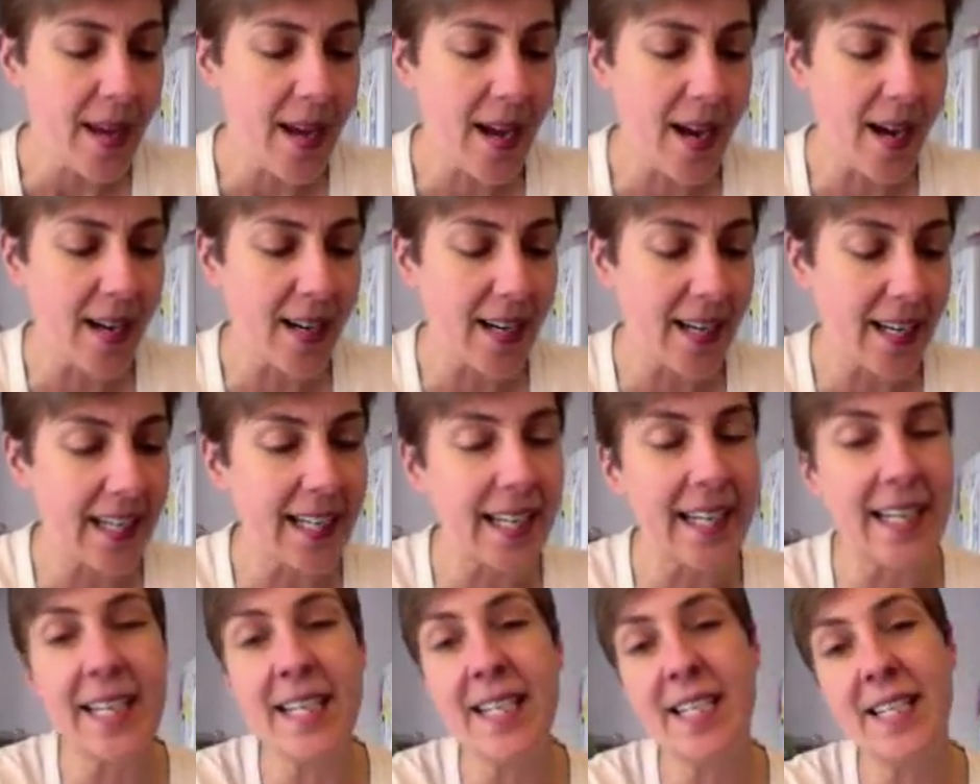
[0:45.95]
uh,
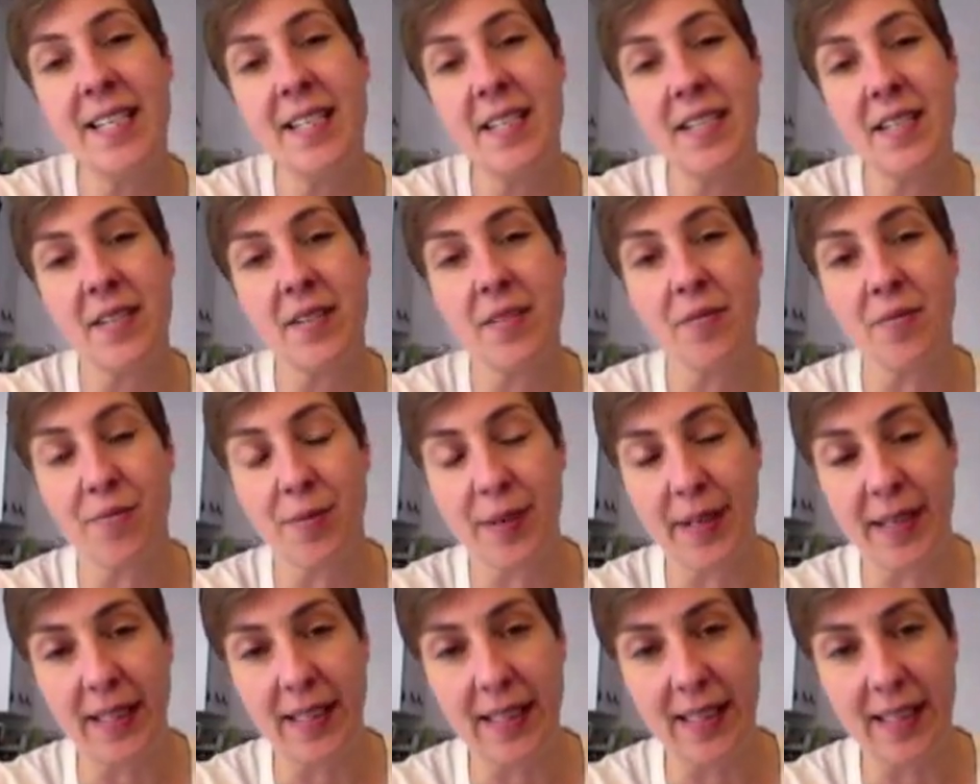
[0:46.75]
it is
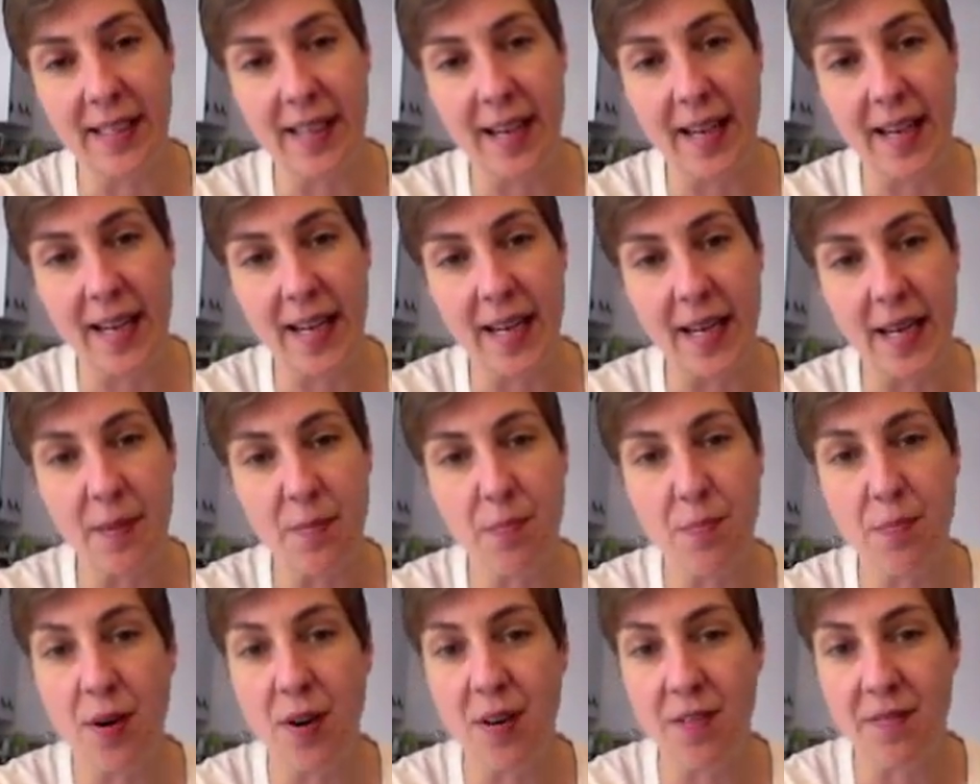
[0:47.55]
really a
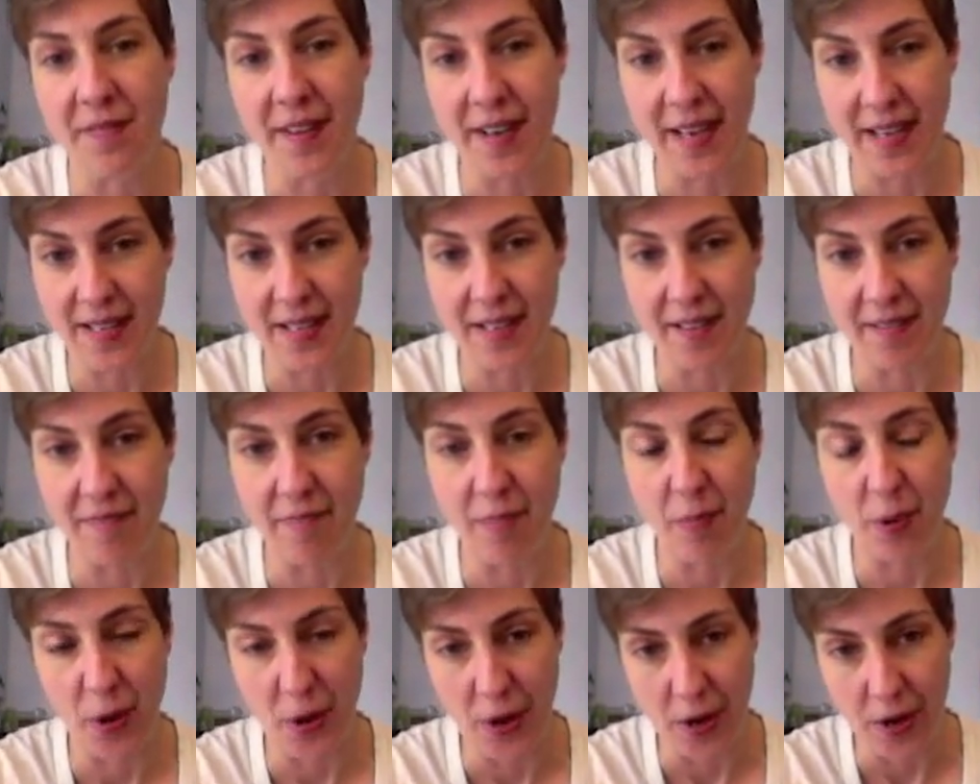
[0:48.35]

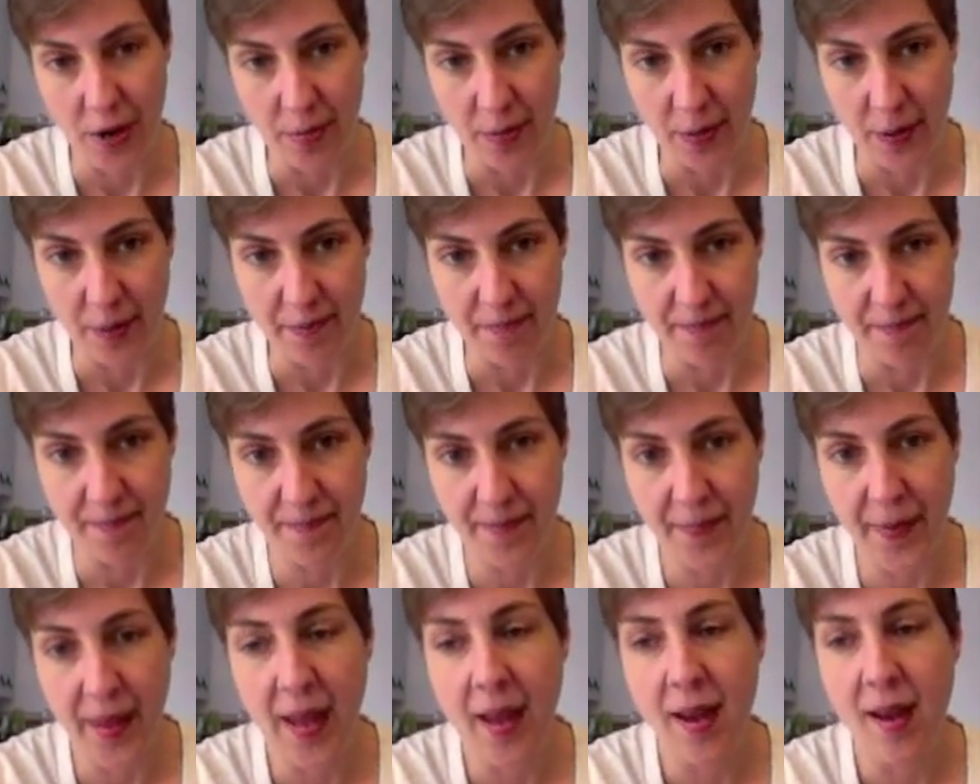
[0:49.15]
pervasive problem
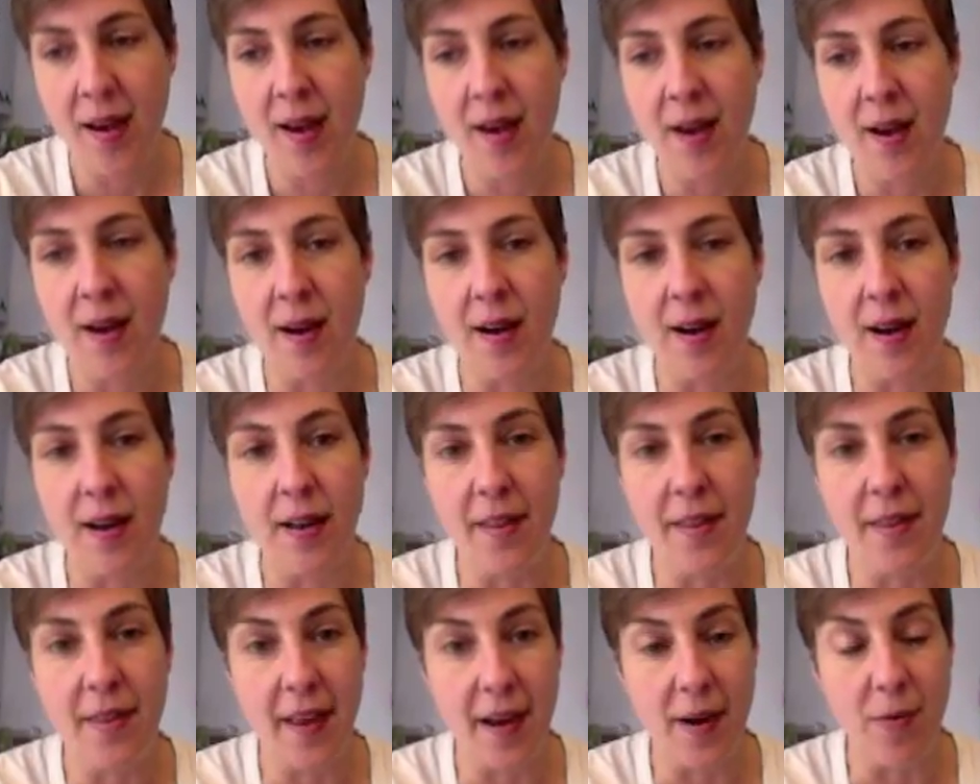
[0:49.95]

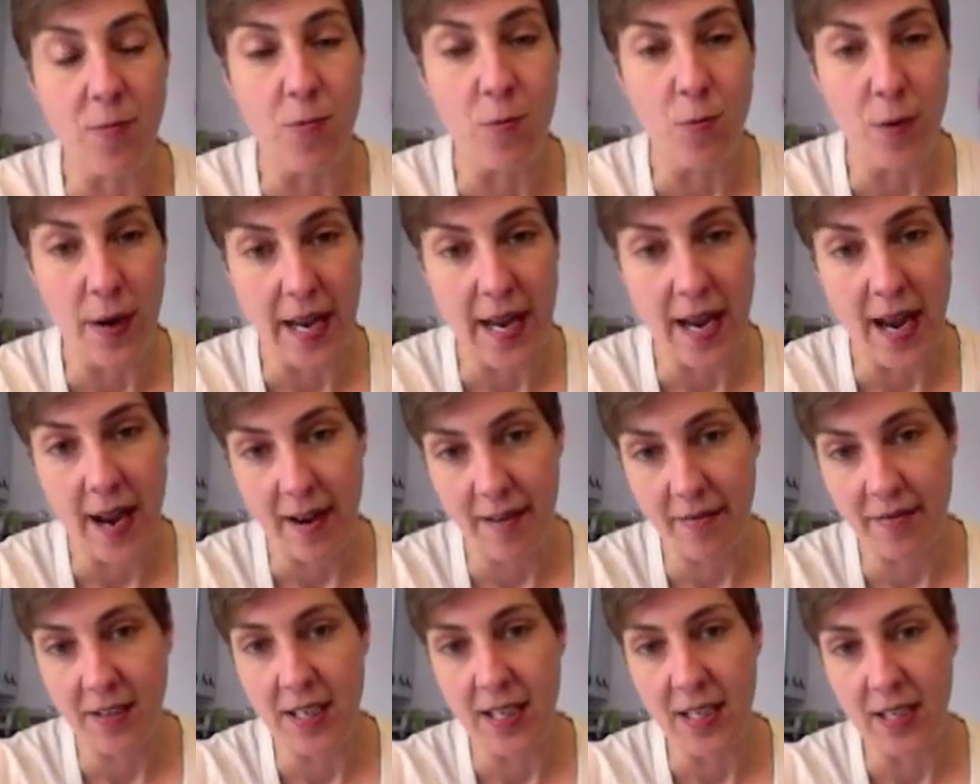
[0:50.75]
uh, that we
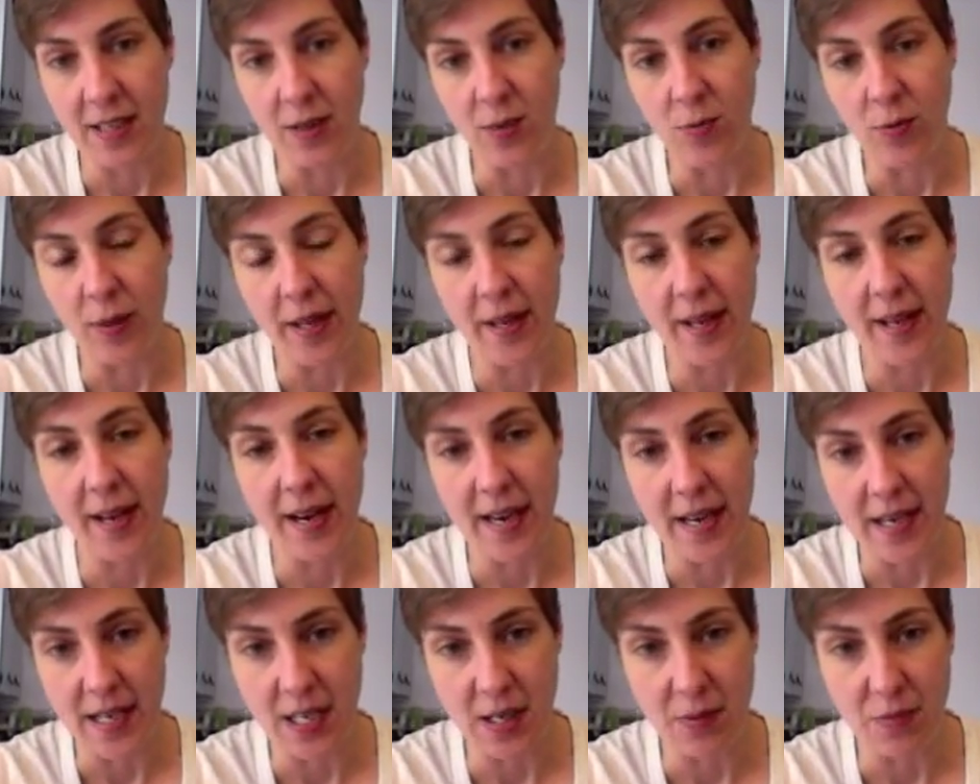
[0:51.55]
have to deal with
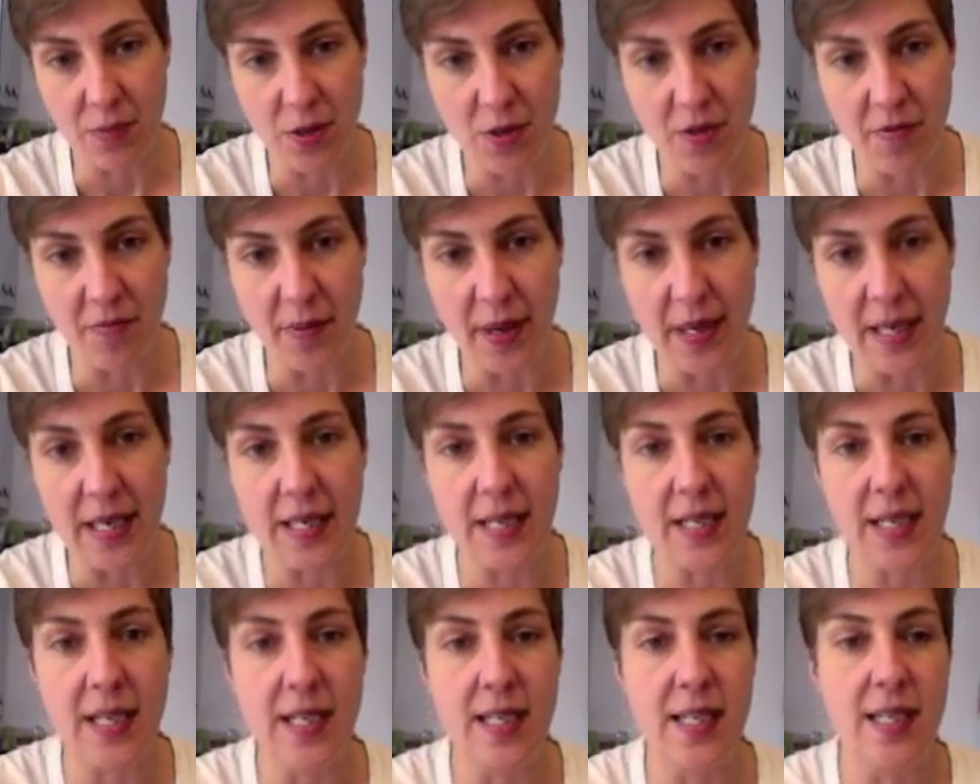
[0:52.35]
as a
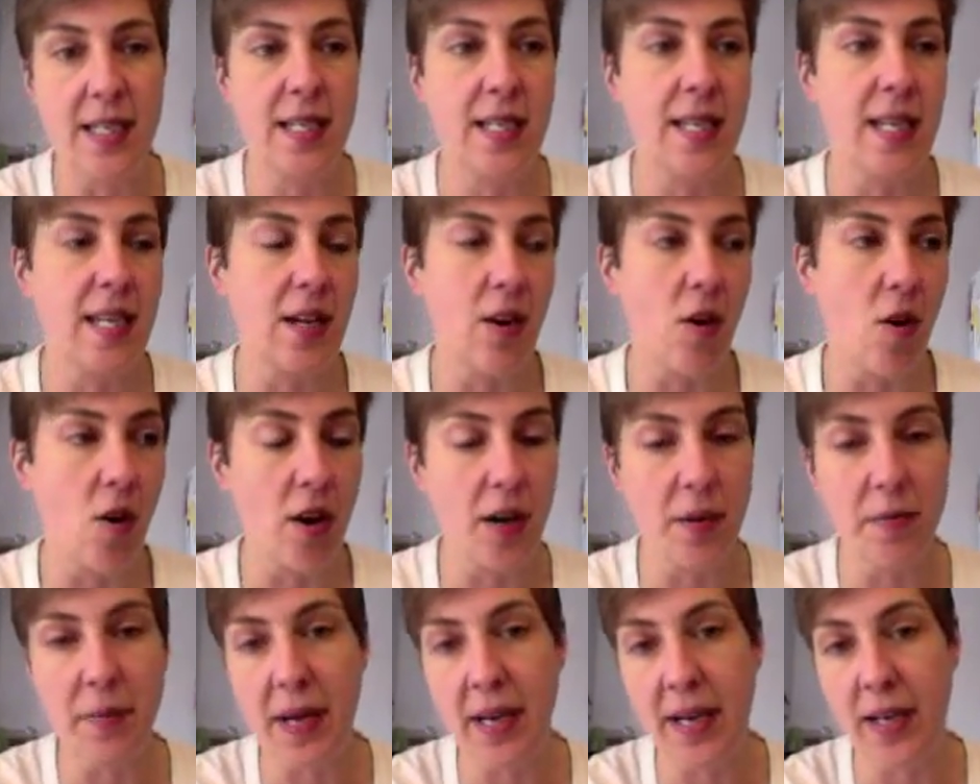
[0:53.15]
movement. Is the
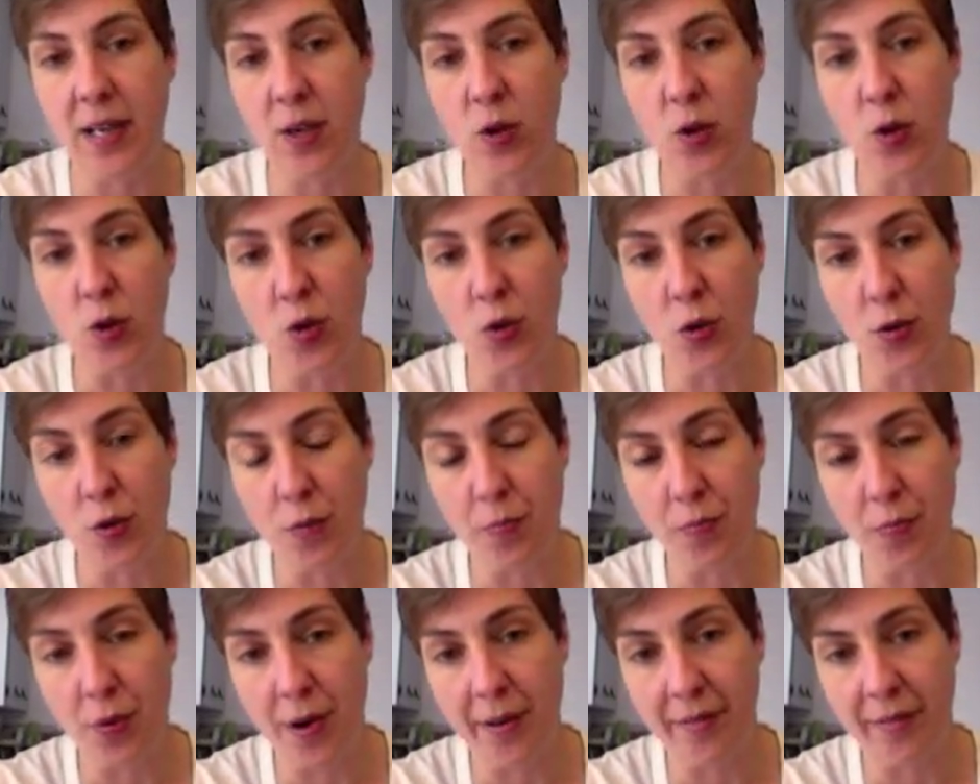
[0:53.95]
automatic own
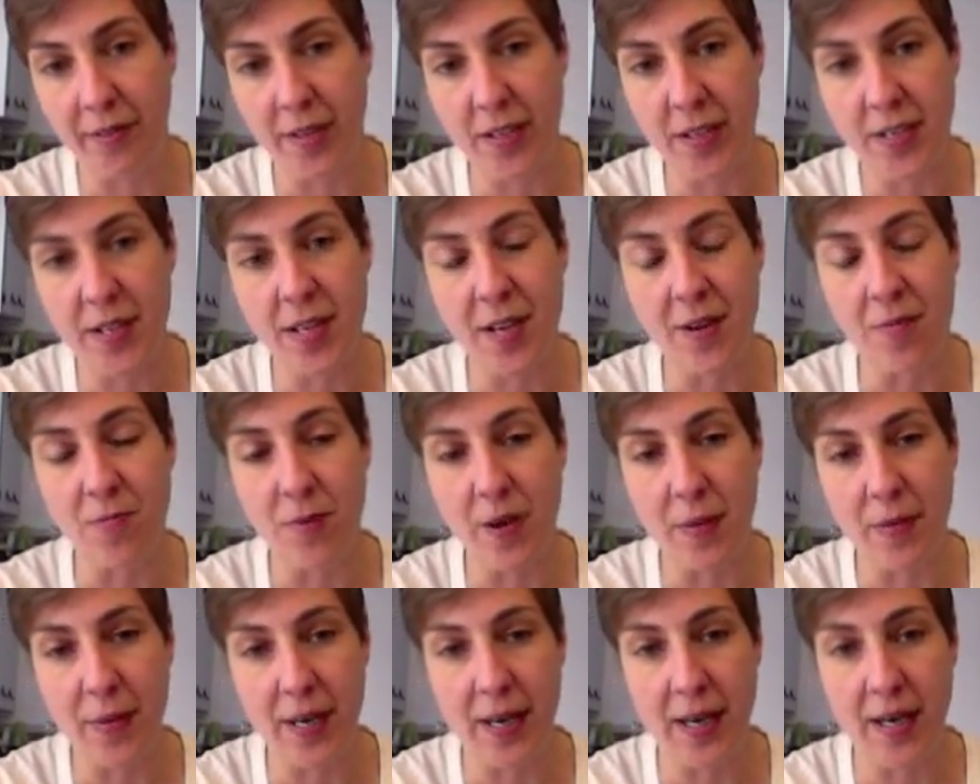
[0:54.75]
group preference that
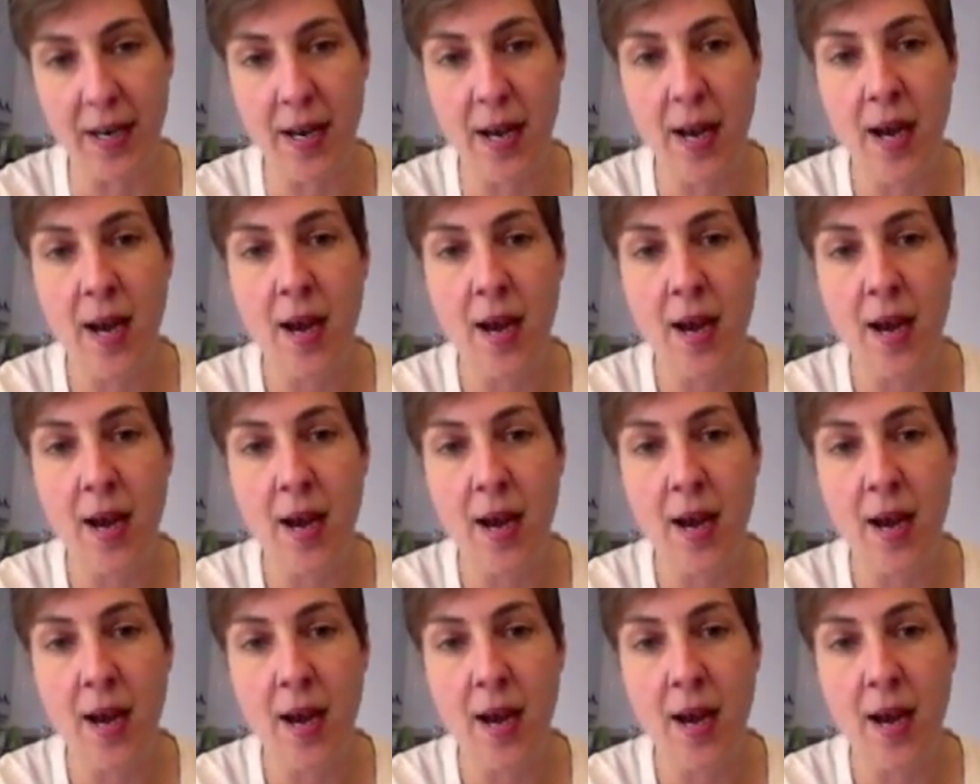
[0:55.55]
women